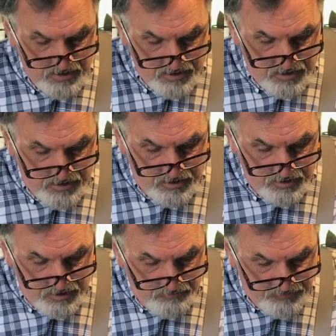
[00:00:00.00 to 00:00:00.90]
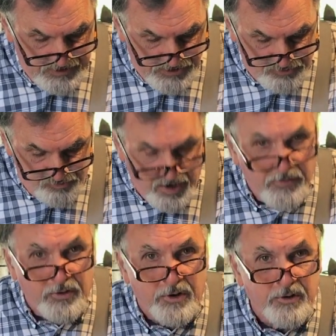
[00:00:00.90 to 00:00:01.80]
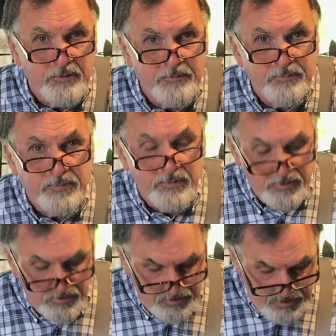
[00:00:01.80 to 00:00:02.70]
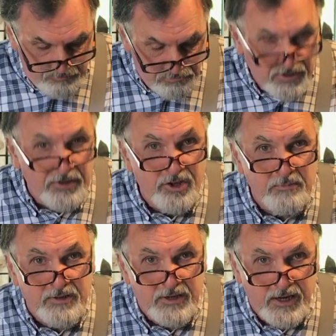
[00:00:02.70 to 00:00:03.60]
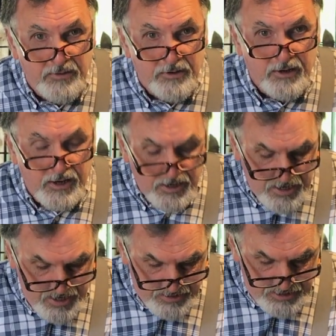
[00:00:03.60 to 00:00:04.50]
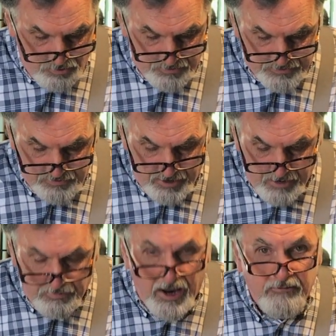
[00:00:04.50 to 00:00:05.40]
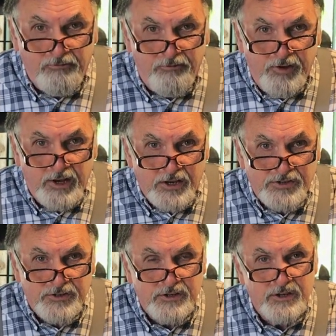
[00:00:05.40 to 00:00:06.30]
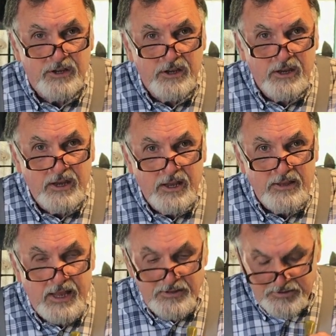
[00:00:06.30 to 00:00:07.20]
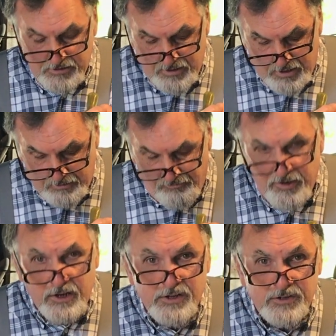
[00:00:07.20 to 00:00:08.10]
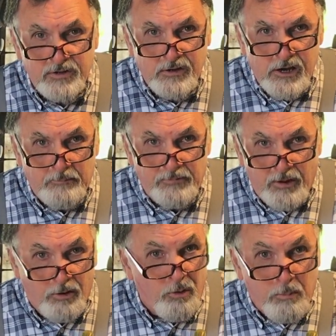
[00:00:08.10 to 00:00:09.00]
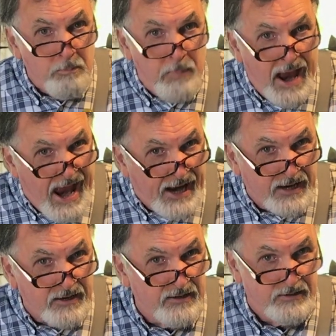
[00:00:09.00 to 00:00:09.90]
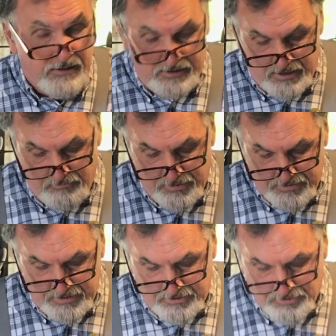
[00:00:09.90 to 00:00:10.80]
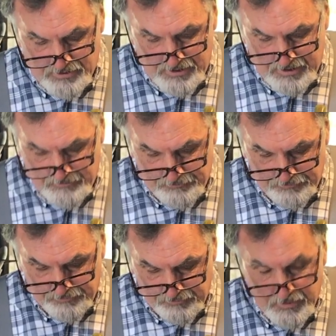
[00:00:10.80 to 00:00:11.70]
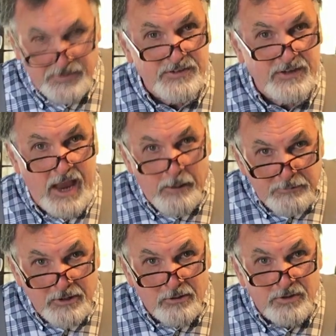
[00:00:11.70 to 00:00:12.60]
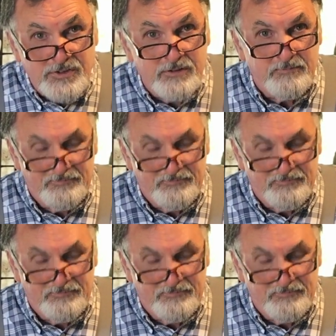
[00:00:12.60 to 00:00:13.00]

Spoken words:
of each feather and blend them together. Now on the top I've finished. That's a finished top or back of the decoy, scapulars.